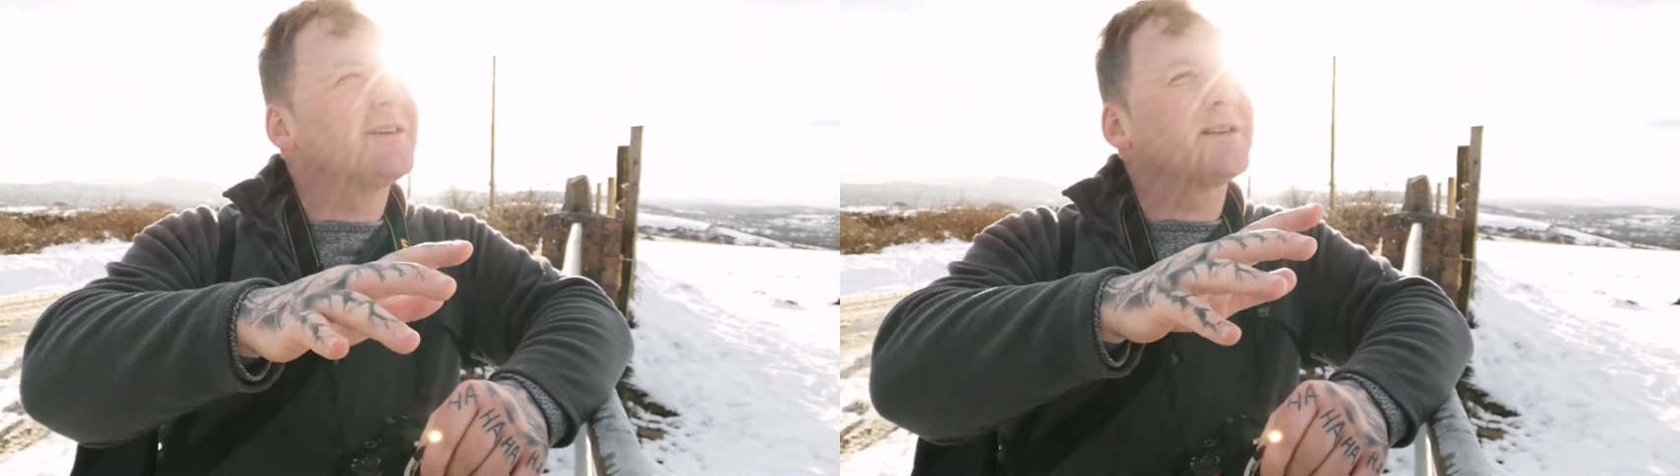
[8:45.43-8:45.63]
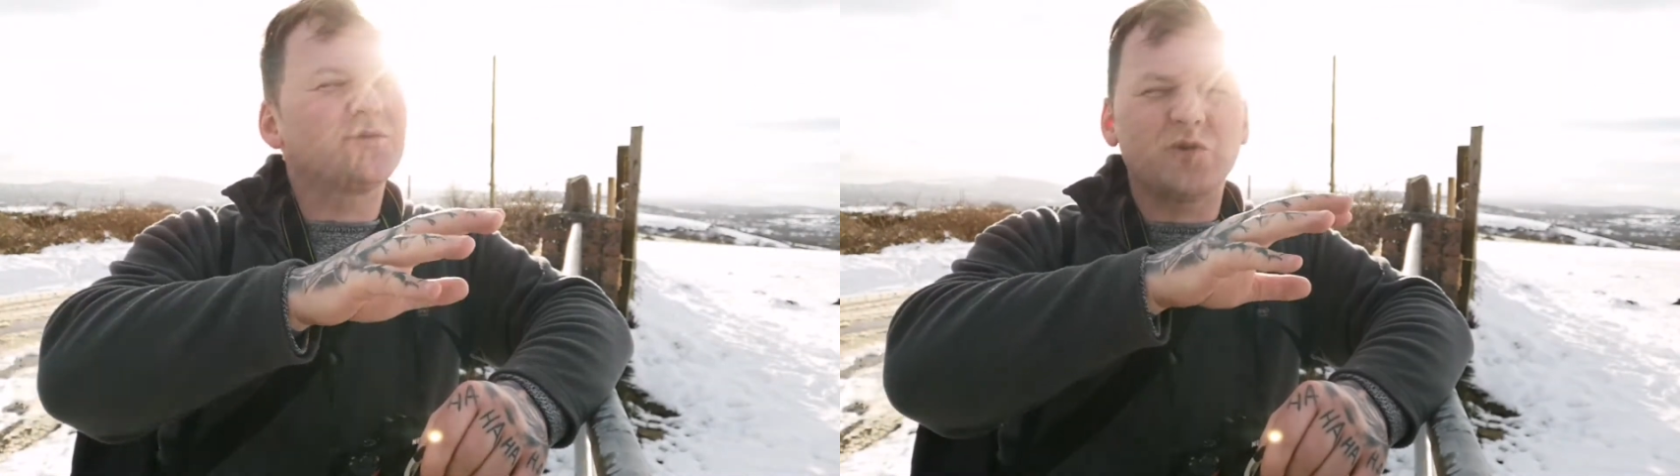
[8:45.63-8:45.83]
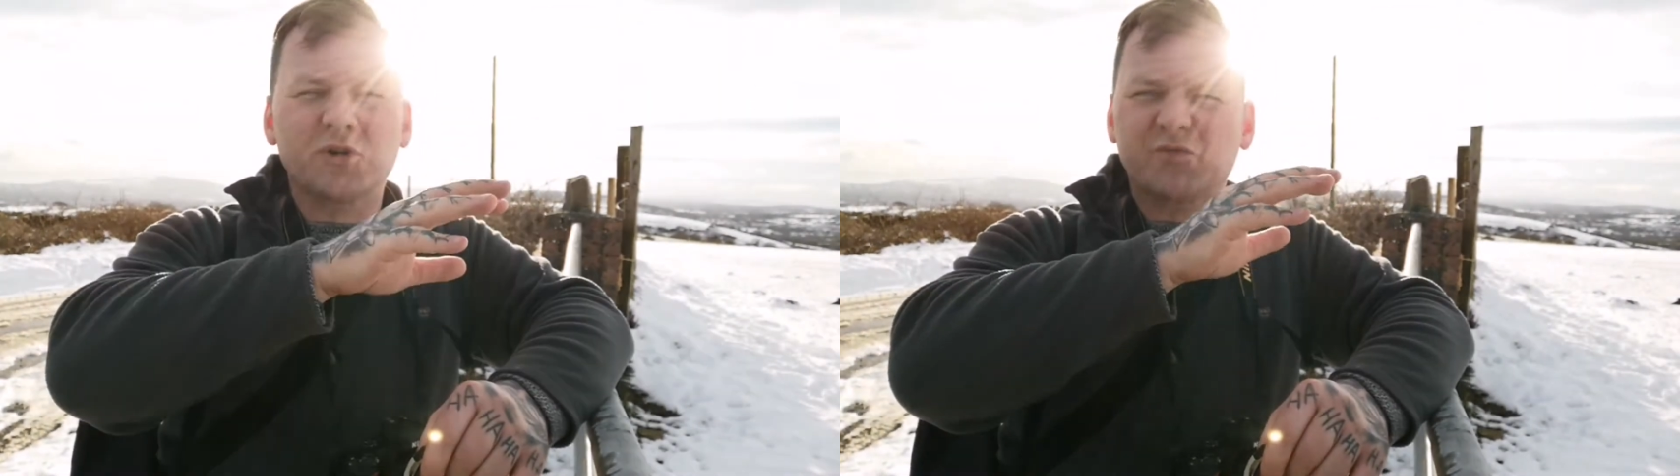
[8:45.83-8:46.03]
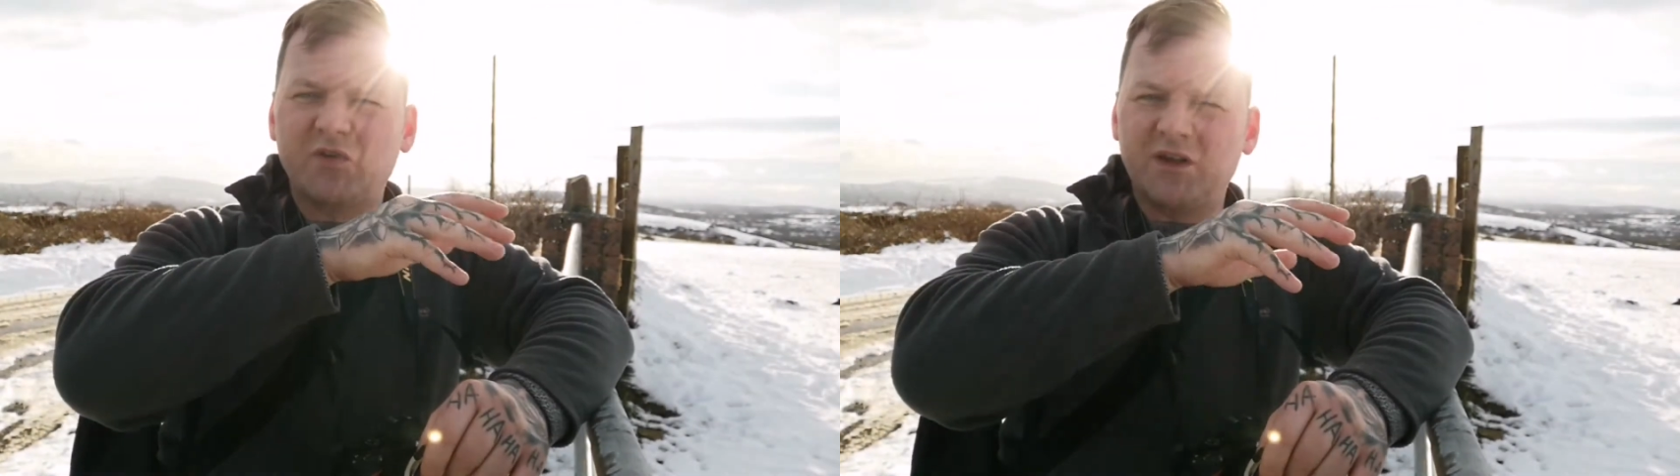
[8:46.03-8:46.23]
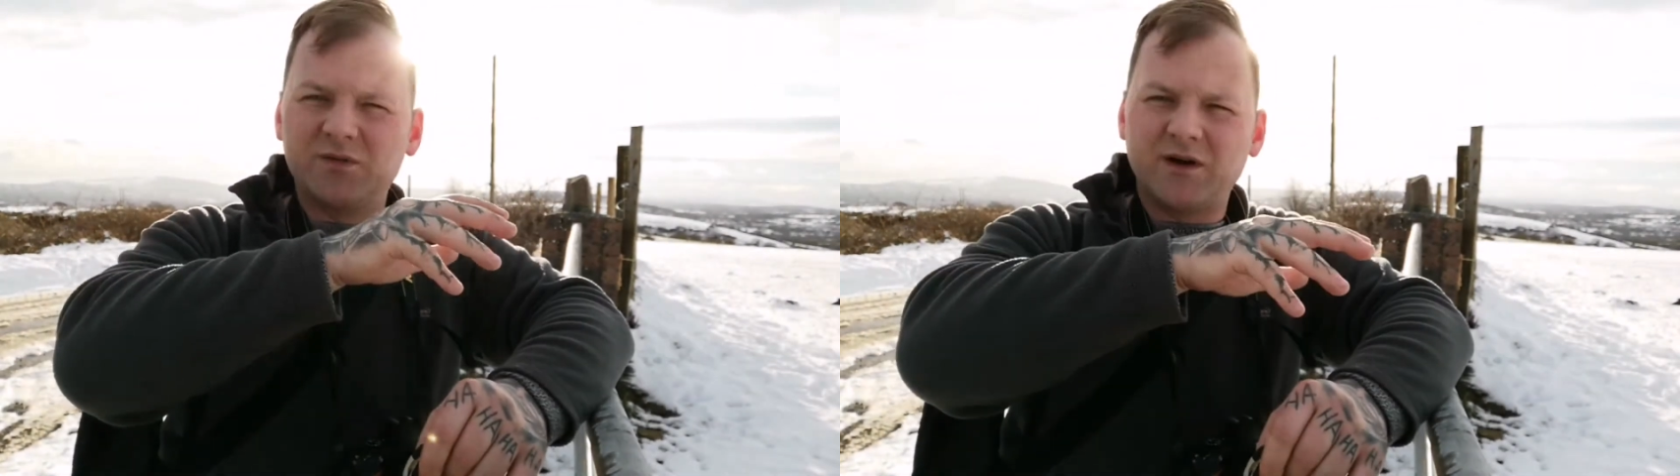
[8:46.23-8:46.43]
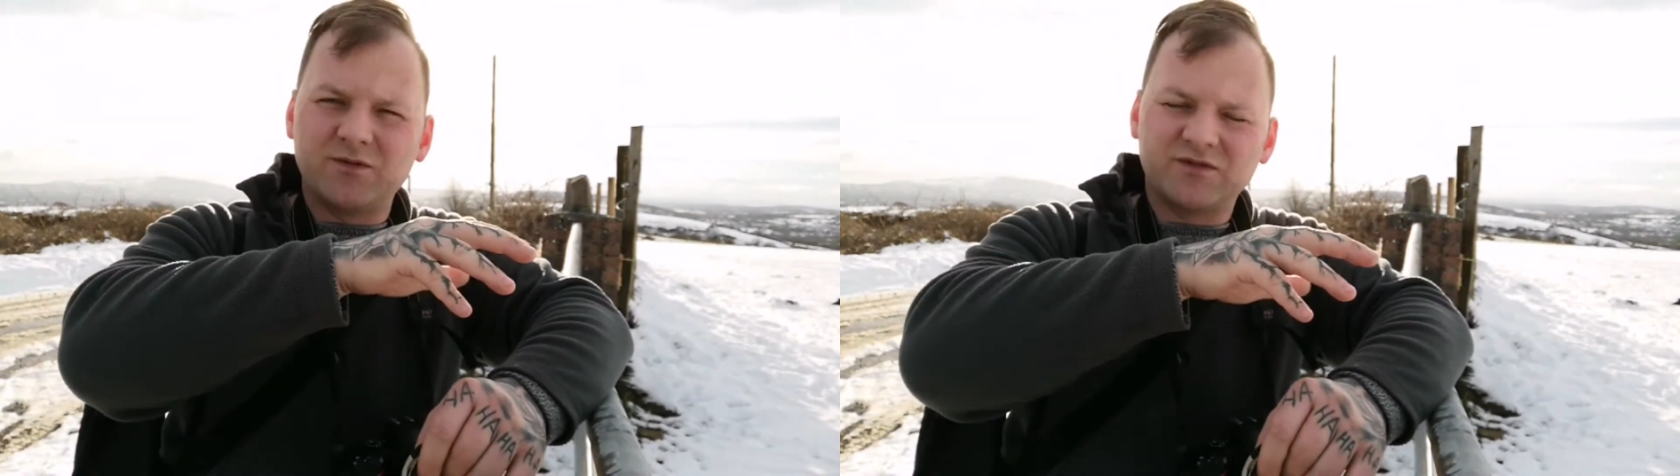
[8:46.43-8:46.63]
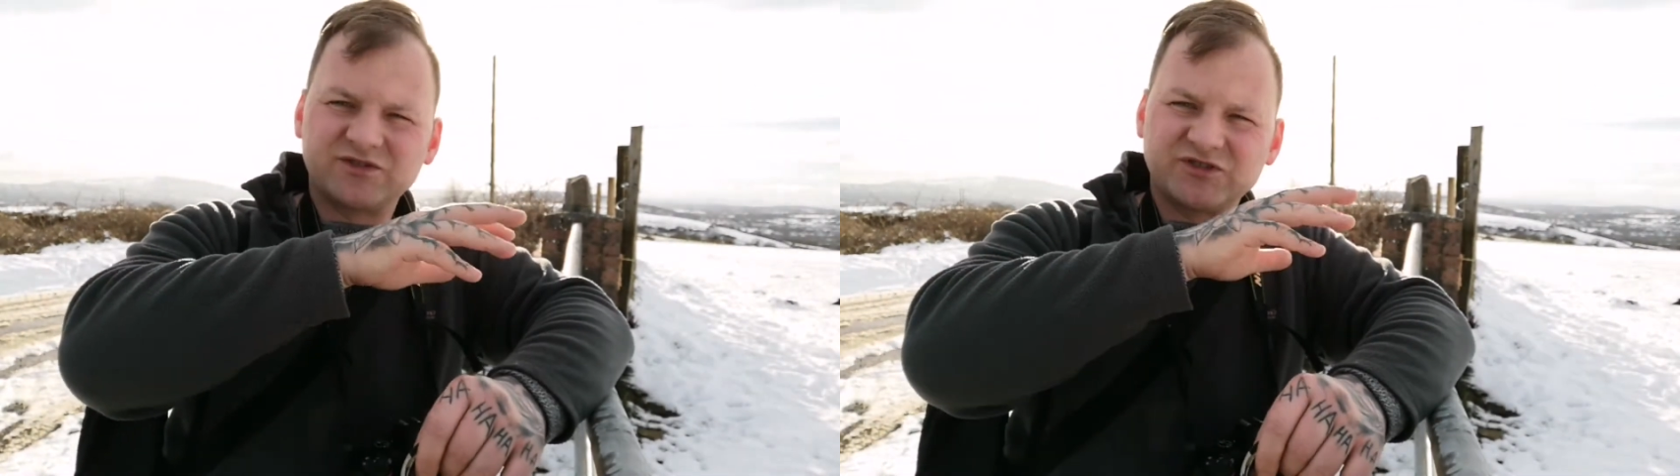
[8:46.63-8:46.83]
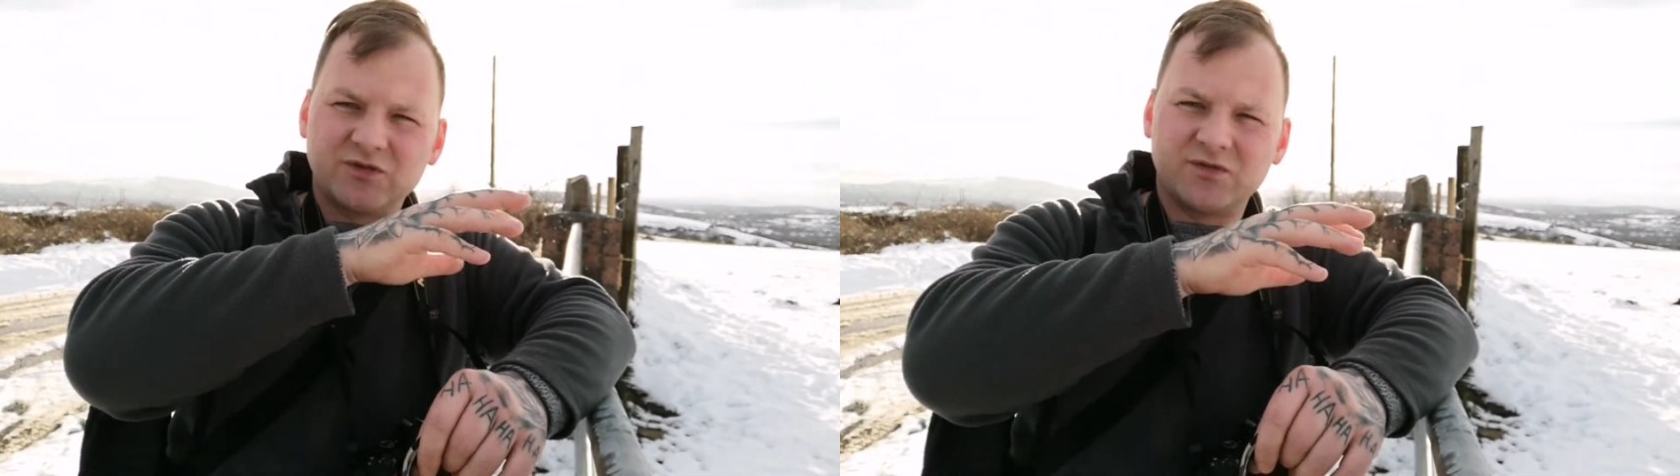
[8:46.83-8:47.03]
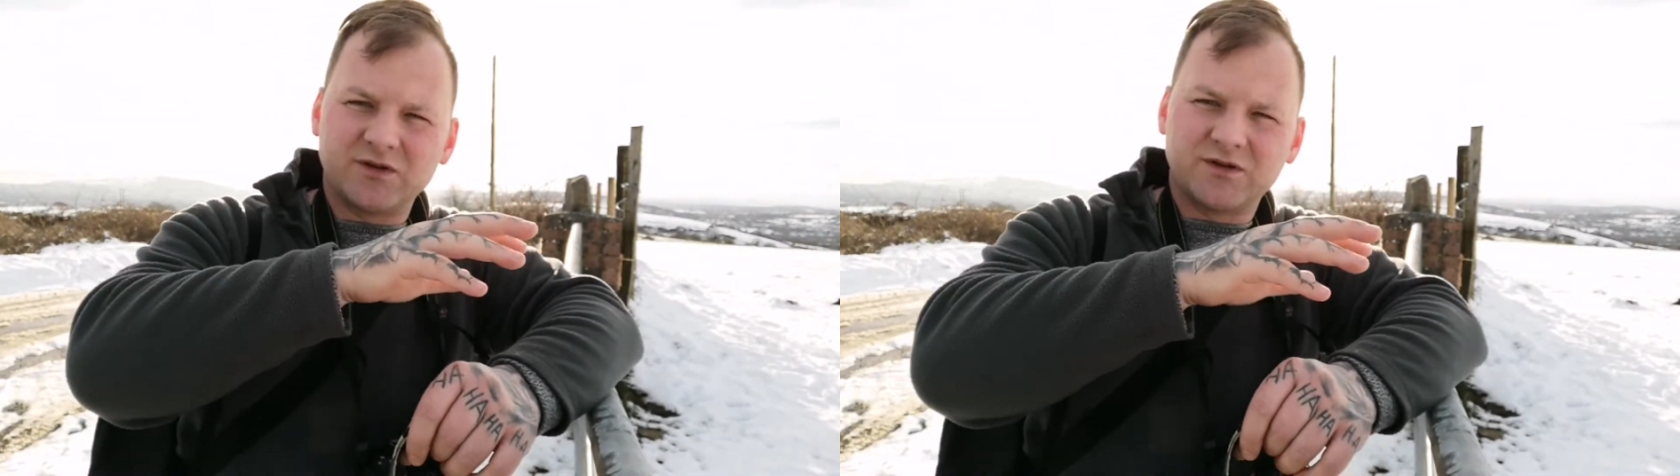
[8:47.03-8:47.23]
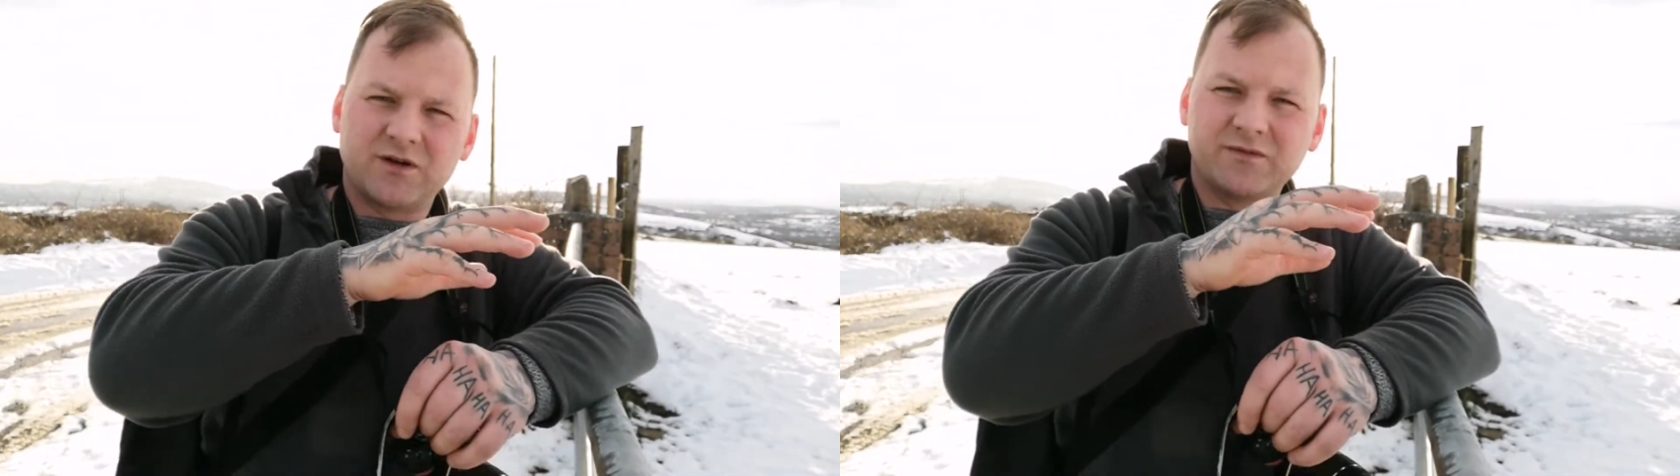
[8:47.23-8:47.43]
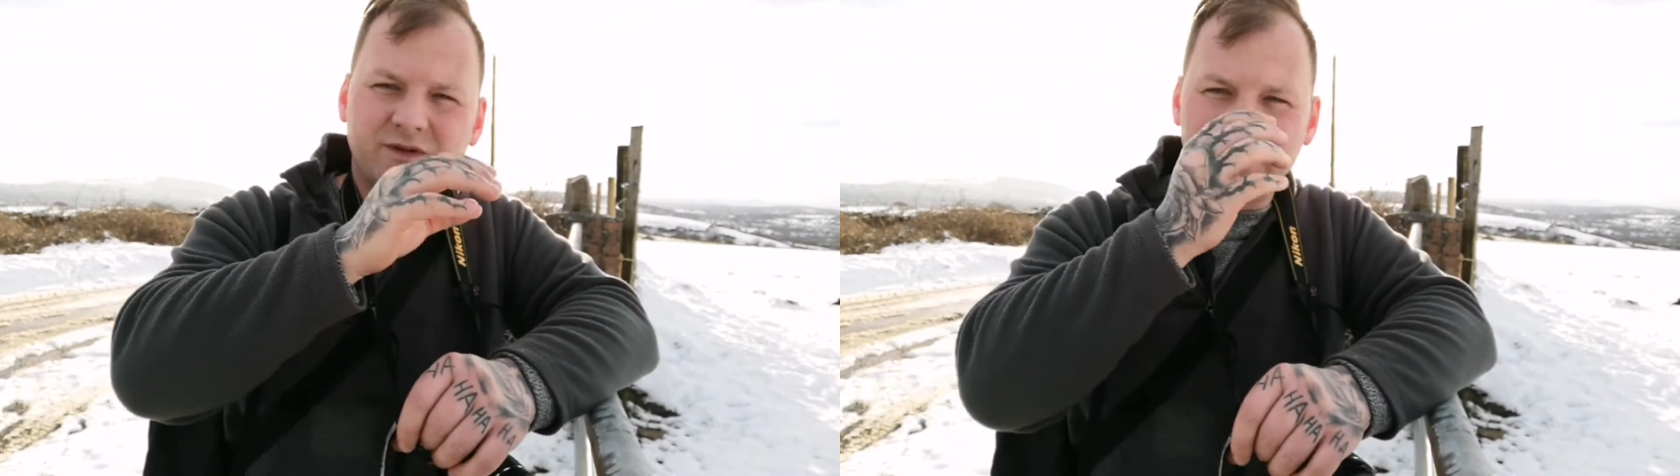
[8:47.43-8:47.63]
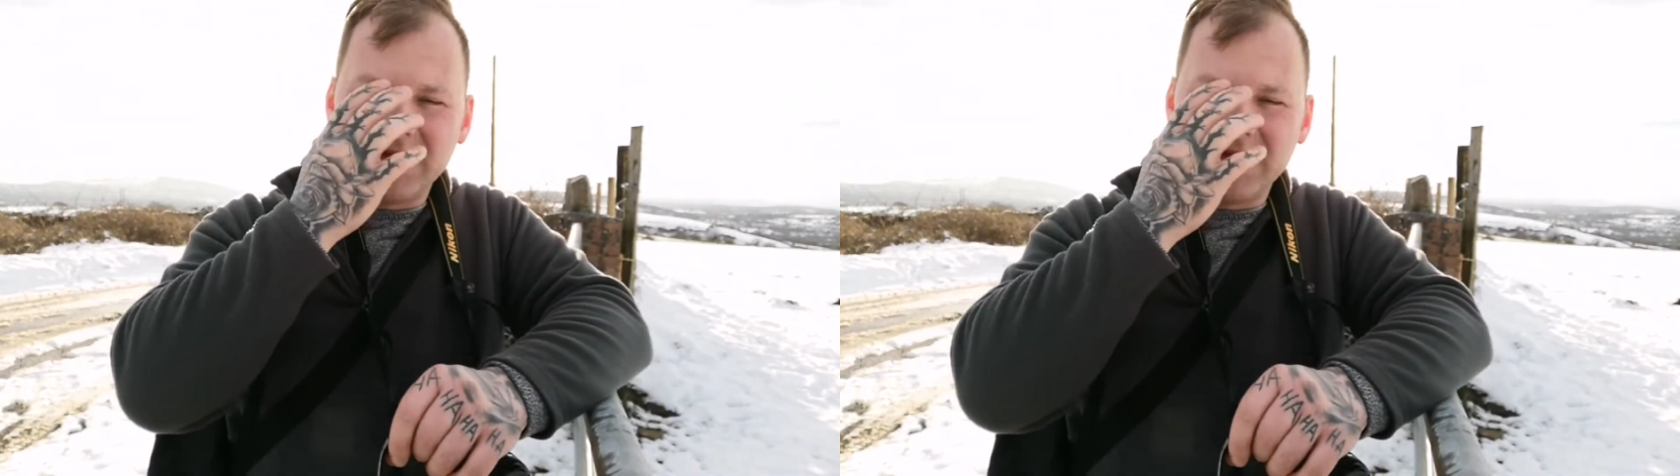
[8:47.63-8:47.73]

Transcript: and they work really well with the snow on the ground,